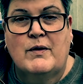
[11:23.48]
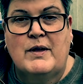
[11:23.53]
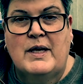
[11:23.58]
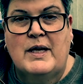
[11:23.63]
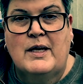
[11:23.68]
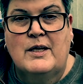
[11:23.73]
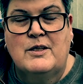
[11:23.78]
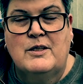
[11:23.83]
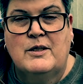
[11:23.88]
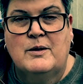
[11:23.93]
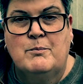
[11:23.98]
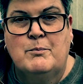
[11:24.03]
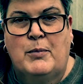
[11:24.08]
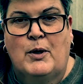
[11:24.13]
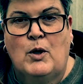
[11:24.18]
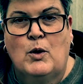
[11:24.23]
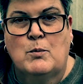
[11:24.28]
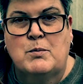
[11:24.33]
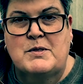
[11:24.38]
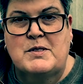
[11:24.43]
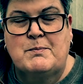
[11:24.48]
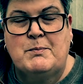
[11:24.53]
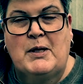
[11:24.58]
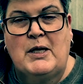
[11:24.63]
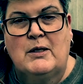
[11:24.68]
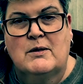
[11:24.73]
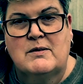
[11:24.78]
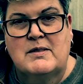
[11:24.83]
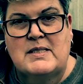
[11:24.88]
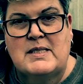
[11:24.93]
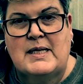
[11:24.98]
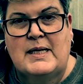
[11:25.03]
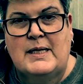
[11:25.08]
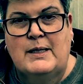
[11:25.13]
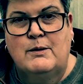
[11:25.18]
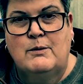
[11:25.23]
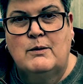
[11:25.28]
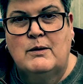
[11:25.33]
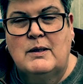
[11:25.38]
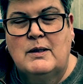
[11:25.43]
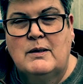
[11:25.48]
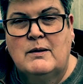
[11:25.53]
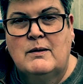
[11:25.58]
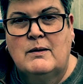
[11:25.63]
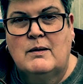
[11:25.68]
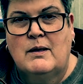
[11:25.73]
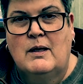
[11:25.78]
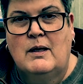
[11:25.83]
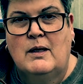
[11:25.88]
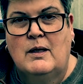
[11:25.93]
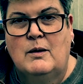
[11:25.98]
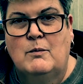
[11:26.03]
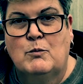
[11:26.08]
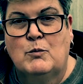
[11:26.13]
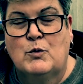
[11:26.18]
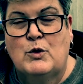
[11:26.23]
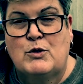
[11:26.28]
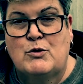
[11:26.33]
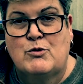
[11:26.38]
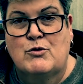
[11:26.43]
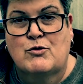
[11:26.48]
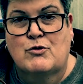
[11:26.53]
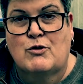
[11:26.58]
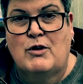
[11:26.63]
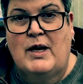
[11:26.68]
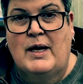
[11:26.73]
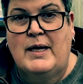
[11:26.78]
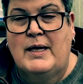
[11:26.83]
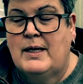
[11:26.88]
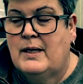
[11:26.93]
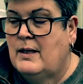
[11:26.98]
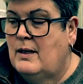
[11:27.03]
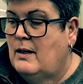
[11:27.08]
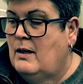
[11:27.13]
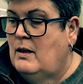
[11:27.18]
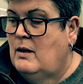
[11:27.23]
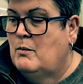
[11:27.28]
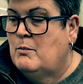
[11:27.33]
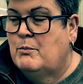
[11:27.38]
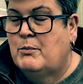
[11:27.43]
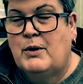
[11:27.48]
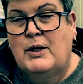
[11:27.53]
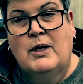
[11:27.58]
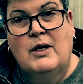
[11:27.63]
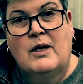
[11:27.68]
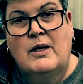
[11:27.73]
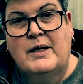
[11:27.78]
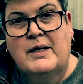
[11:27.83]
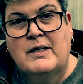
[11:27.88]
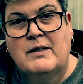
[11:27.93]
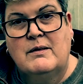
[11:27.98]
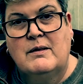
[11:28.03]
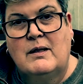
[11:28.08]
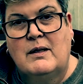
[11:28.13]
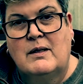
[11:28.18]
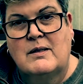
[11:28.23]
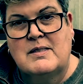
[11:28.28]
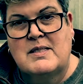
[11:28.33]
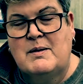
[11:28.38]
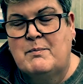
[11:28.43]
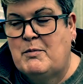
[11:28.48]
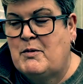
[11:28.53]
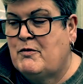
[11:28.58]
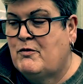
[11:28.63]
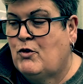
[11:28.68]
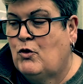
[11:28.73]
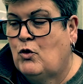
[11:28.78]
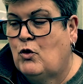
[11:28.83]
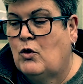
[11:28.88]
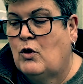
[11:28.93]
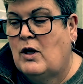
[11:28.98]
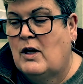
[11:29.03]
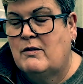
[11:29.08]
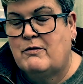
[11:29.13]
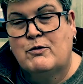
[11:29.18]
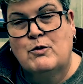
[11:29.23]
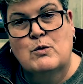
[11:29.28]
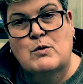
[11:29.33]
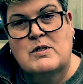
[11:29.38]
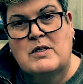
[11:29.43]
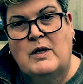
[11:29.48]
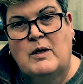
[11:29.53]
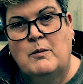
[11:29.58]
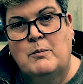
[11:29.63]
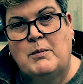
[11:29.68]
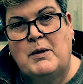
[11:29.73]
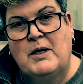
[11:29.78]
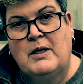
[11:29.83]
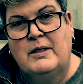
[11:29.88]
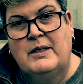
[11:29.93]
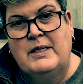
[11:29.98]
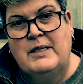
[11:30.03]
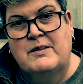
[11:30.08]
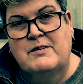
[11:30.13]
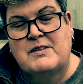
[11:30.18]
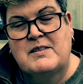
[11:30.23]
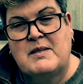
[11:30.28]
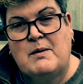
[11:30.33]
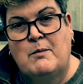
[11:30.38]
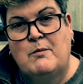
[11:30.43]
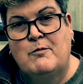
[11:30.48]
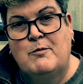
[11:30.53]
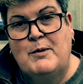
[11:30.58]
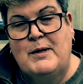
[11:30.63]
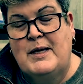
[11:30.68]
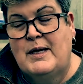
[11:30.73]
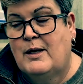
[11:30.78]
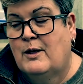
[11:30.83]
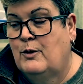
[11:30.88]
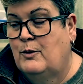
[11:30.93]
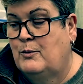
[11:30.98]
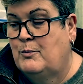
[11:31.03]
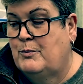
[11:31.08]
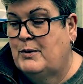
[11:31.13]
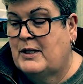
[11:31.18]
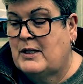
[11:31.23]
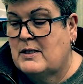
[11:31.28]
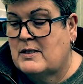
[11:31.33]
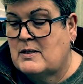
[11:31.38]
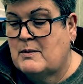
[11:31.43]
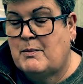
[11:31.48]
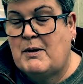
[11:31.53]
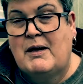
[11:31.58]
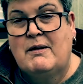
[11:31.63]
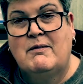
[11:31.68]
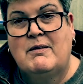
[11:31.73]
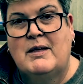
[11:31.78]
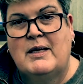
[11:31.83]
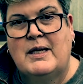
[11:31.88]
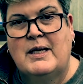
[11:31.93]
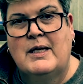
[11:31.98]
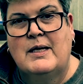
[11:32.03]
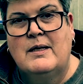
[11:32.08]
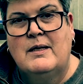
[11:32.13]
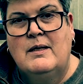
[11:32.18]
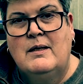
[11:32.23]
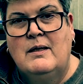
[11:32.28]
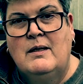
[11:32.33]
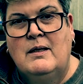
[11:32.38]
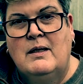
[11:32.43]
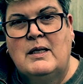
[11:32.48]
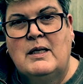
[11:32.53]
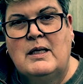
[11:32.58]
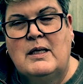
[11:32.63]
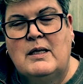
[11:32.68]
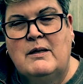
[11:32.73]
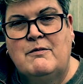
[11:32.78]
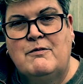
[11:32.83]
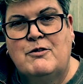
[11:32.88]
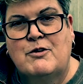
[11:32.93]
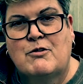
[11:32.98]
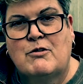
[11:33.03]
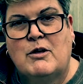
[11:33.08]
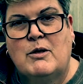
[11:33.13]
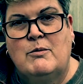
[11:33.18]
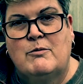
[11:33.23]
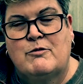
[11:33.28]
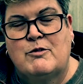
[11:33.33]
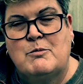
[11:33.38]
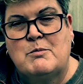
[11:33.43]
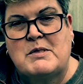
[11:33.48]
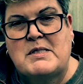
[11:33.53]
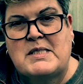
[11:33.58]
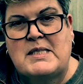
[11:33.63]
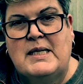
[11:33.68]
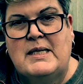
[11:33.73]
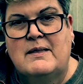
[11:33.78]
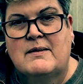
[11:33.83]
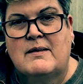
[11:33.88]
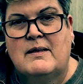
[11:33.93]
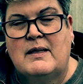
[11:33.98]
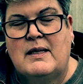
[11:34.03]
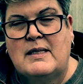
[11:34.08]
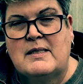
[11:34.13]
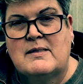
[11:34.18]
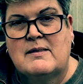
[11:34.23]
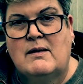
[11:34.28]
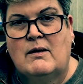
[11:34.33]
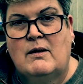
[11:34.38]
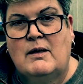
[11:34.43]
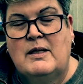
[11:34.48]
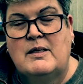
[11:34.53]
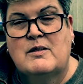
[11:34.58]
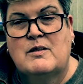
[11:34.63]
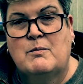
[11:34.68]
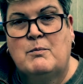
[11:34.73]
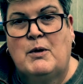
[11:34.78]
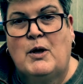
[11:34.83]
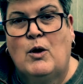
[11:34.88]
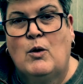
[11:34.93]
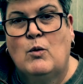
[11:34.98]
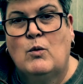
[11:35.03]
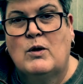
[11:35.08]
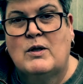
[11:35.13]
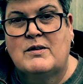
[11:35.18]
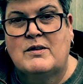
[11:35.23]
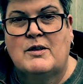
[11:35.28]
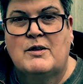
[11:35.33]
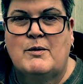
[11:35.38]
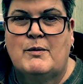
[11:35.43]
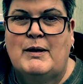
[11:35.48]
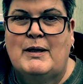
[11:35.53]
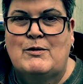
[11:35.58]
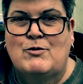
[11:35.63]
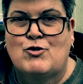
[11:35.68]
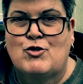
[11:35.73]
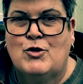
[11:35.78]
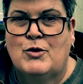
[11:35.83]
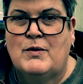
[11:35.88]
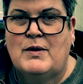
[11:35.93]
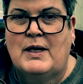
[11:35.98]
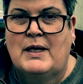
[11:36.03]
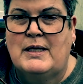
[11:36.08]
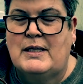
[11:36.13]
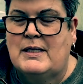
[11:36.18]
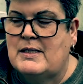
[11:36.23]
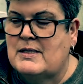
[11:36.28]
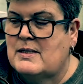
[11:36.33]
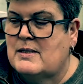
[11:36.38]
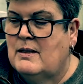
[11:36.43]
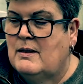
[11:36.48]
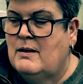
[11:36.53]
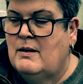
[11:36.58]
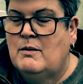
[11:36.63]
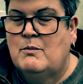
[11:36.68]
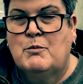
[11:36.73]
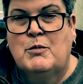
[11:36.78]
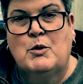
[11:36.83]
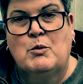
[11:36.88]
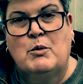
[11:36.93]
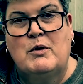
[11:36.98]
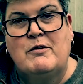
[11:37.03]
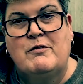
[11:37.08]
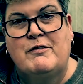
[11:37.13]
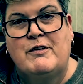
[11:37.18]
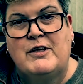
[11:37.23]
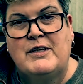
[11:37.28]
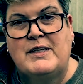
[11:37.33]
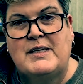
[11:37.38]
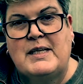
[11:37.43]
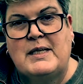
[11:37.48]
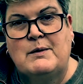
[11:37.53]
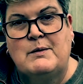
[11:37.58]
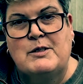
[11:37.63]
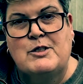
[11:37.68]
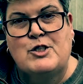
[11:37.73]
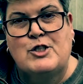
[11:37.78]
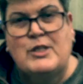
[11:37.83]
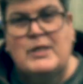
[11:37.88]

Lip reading: the onion bulbs planted out, which was great. But like I said before, I've also planted some of my own, because apparently if you grow them from seed, they're less likely to bolt. I don't know how true that is, but we'll find out this